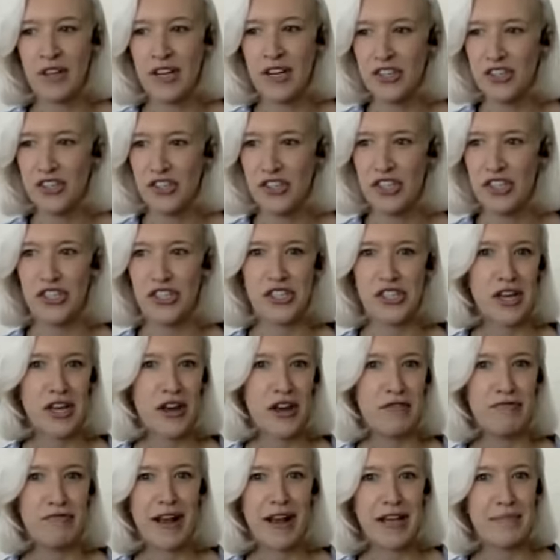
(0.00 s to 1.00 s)
she just kind
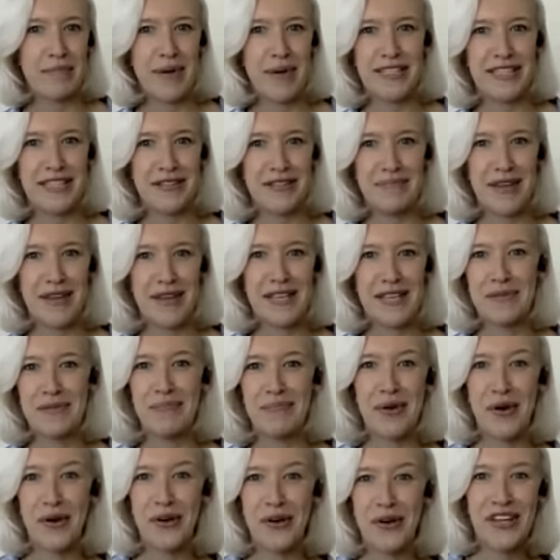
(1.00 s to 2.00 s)
of recommended me this
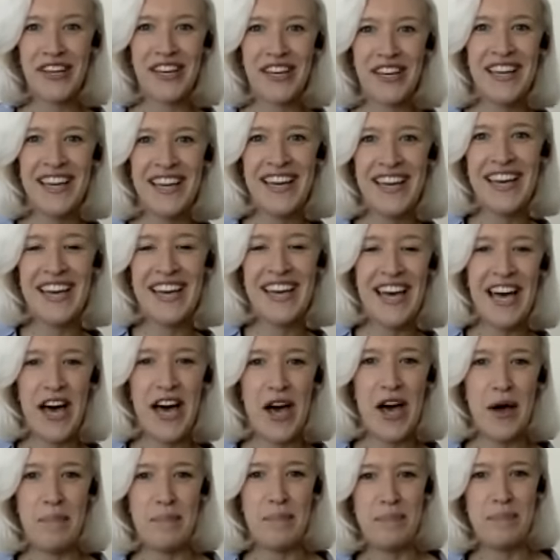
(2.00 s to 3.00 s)
book.
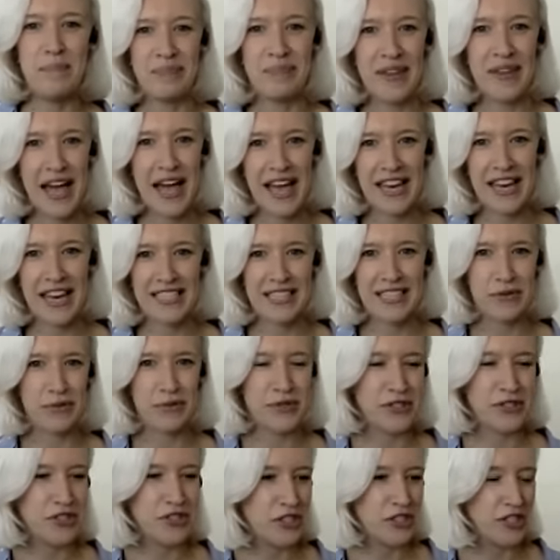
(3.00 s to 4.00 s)
And it
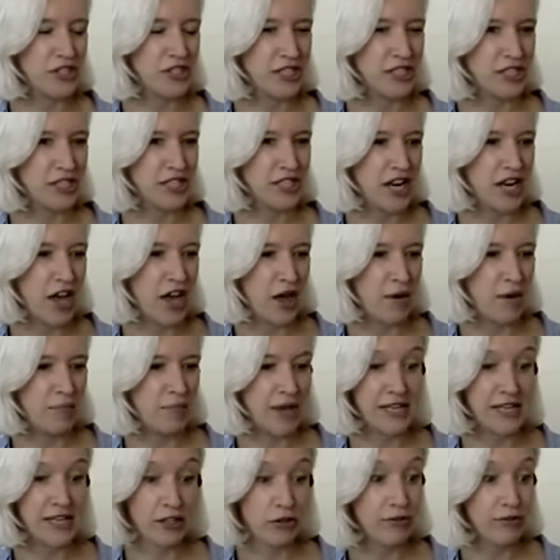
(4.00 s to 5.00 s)
was just,
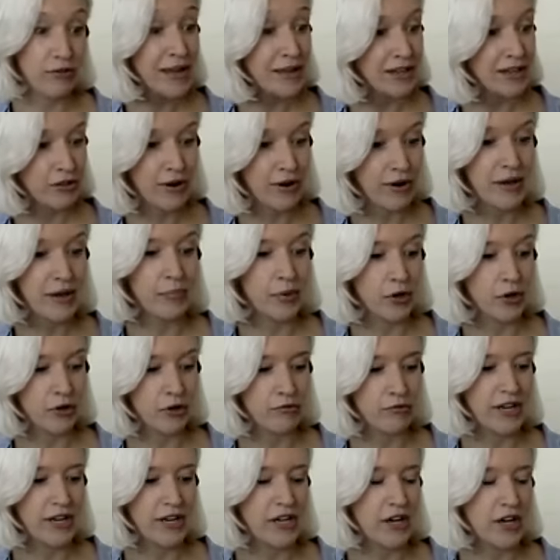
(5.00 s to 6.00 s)
it's a great book, a
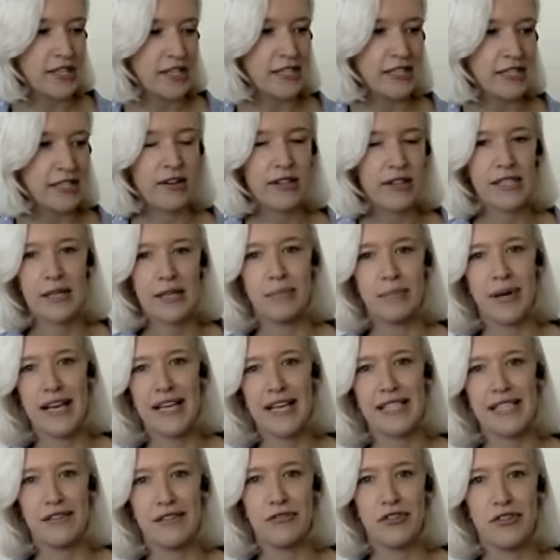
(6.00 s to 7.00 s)
really nice starting
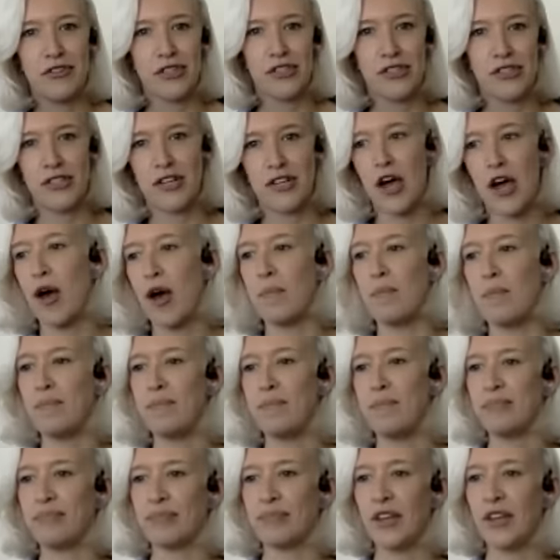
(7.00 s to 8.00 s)
place of just
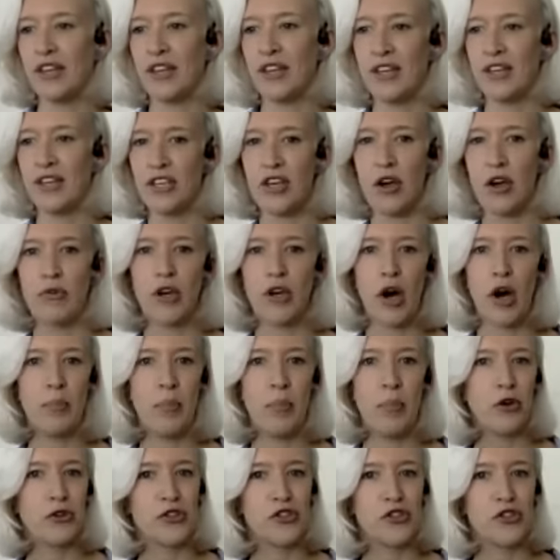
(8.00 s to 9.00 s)
yoga
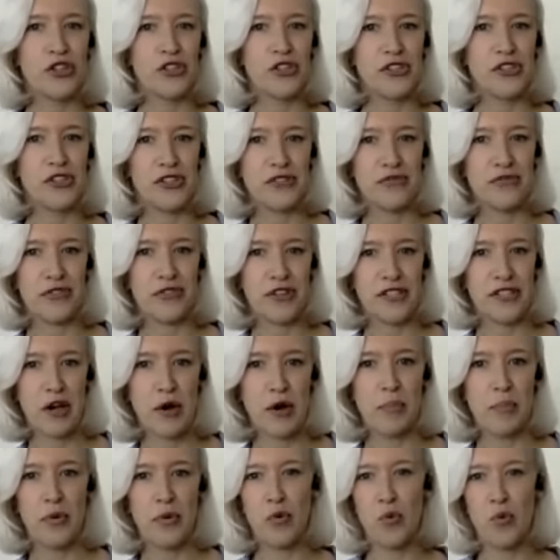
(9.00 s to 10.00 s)
postures, for
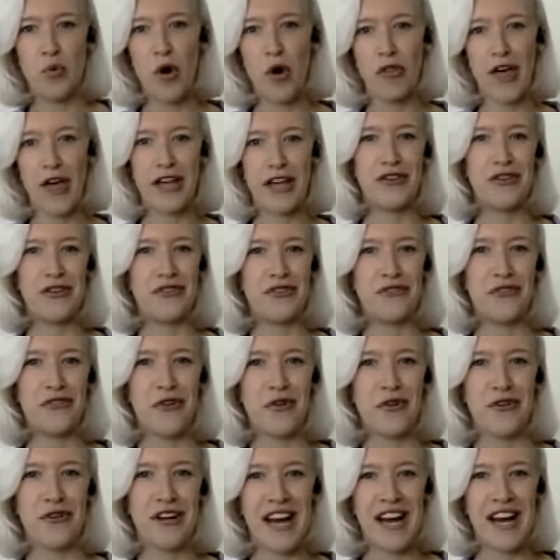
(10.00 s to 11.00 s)
example, what they're good
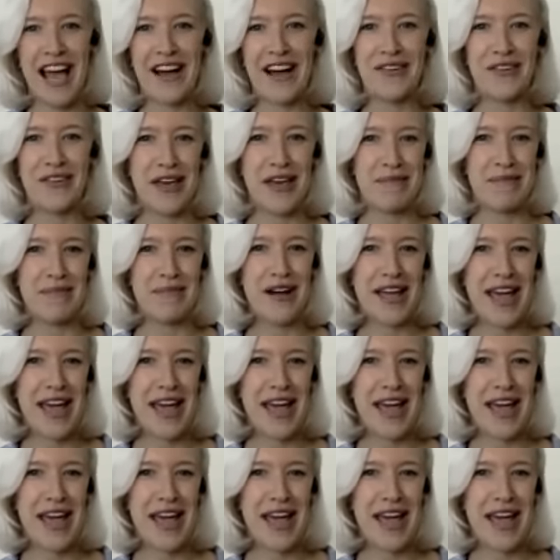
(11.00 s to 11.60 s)
for and how they might